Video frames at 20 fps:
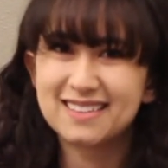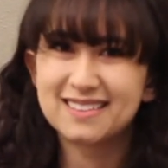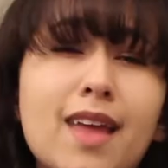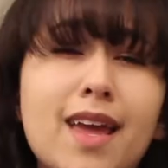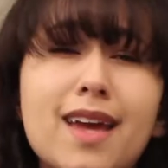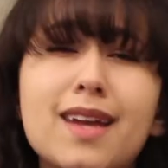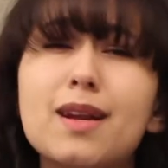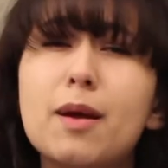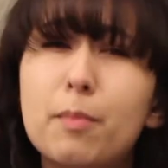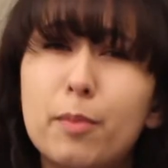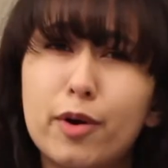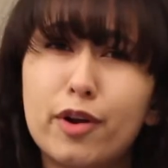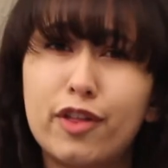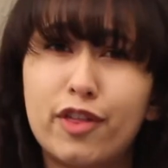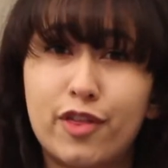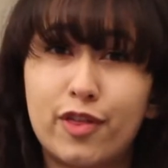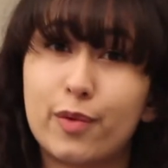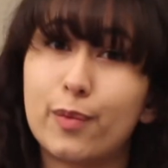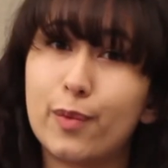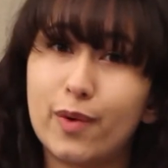And number
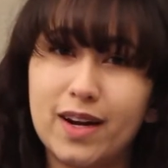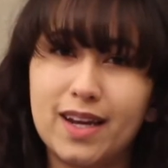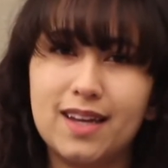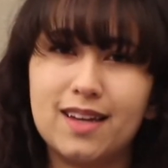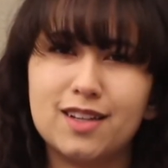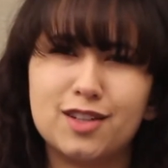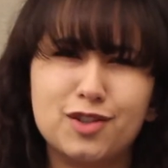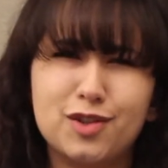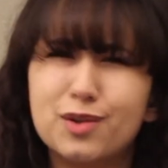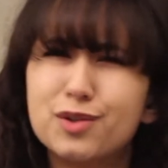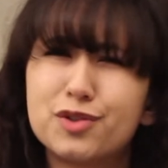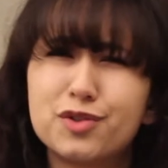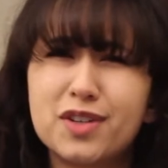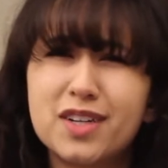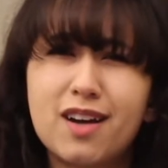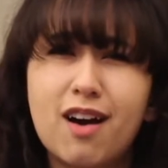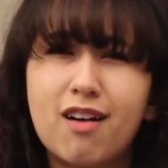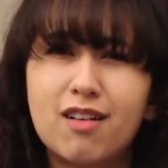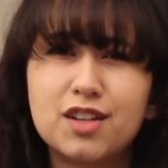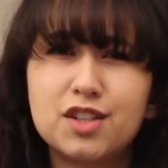three, don't
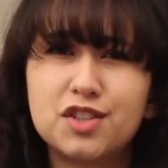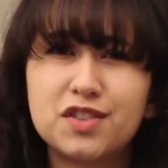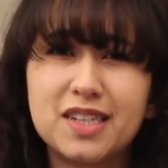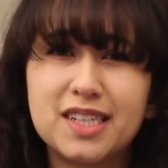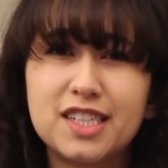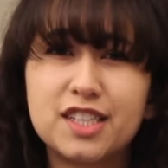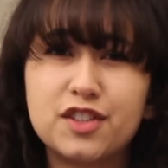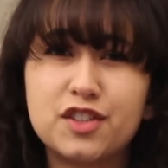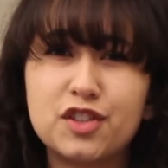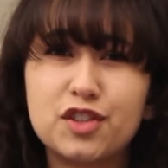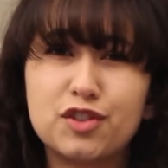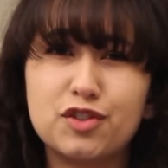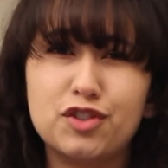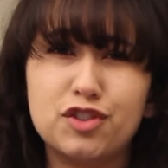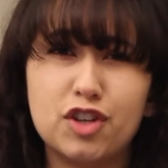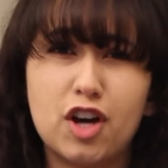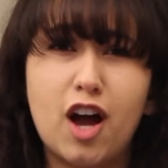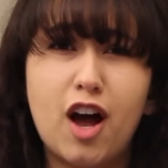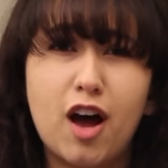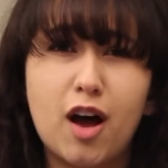treat college like it's your
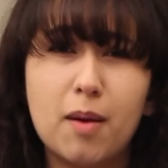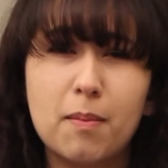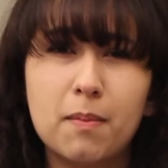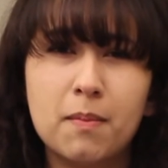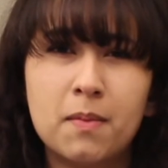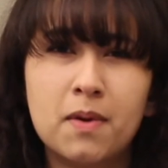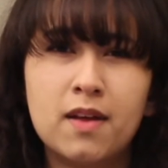job.